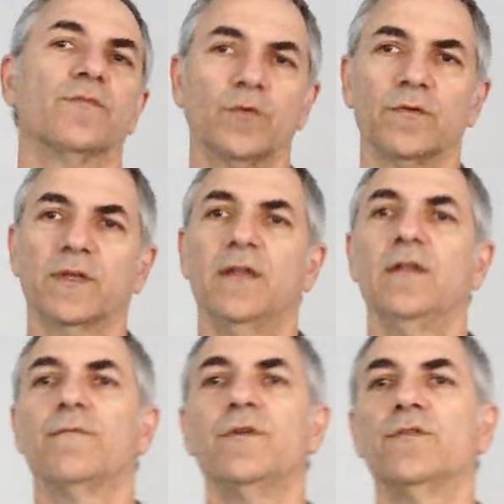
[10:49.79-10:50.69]
We'll get
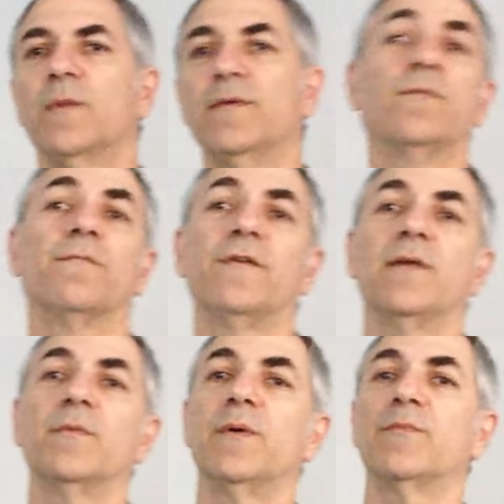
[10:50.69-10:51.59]
interviews maybe from
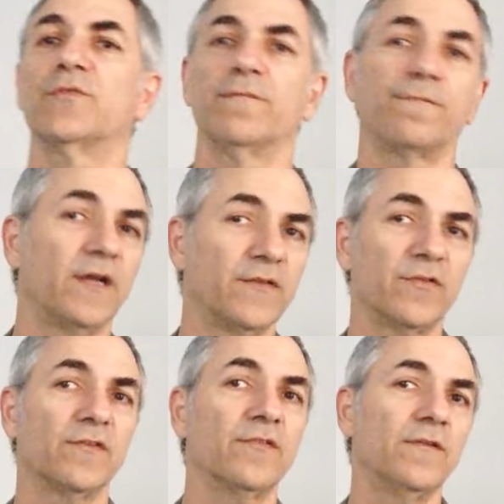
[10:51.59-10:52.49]
family members and friends,
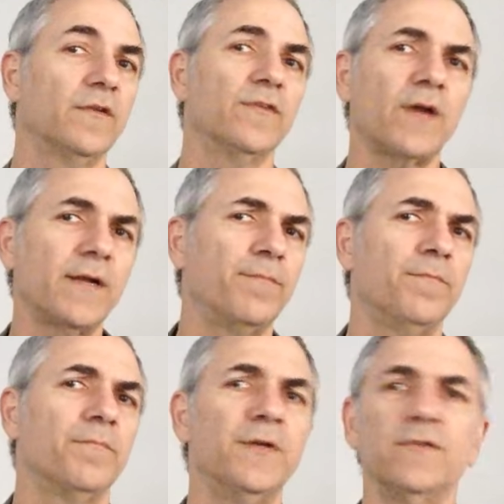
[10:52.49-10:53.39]
and try to
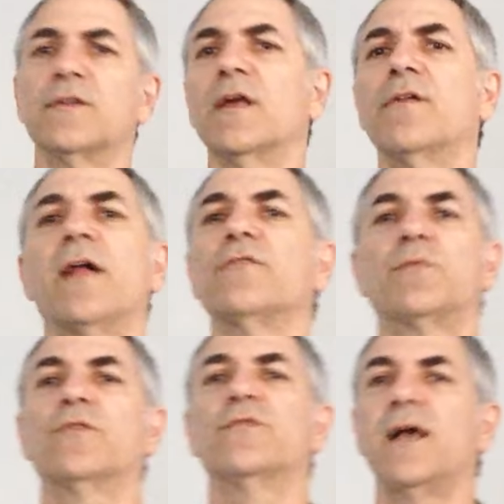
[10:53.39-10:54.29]
piece together how this
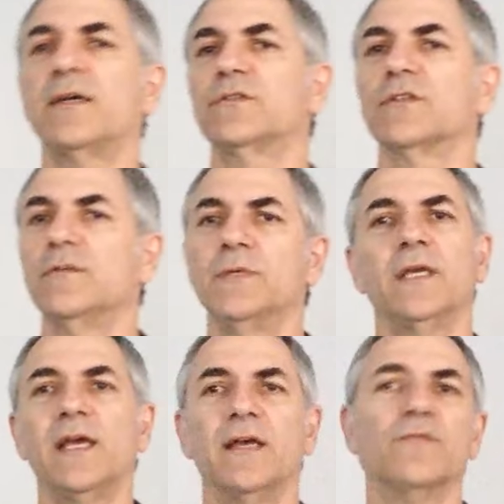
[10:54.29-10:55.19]
person actually
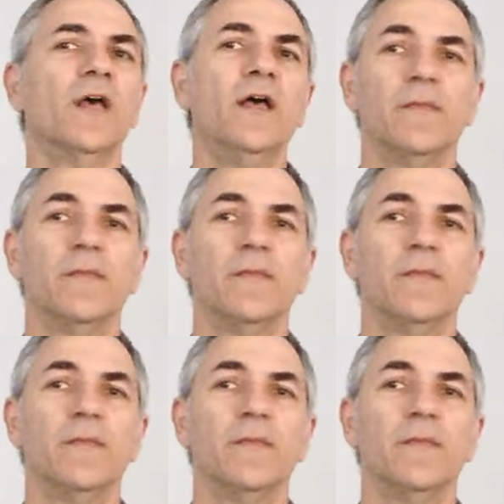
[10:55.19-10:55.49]
behaved.